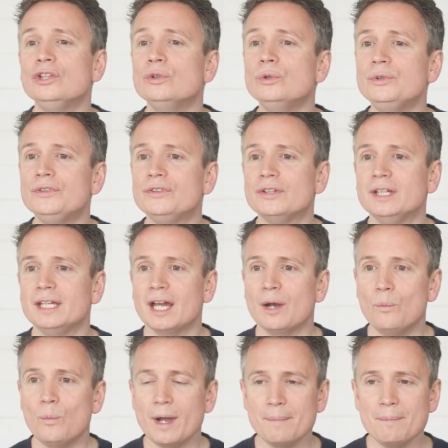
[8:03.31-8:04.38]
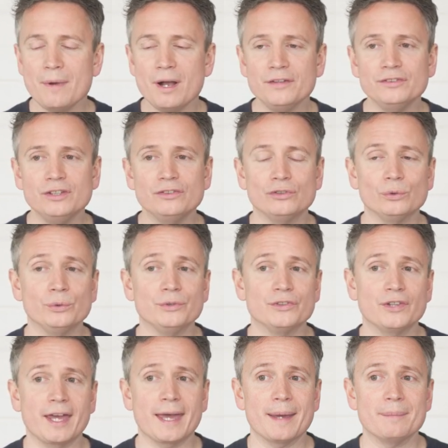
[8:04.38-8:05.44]
you'll see a Webmaster
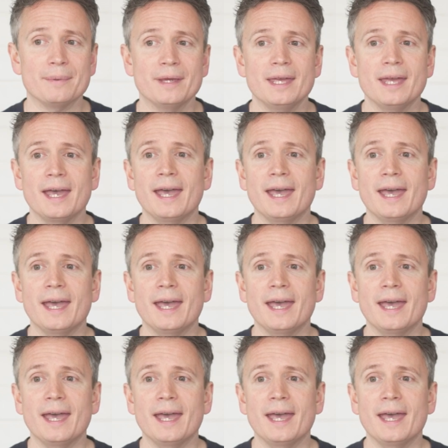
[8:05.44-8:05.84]
Tools tab,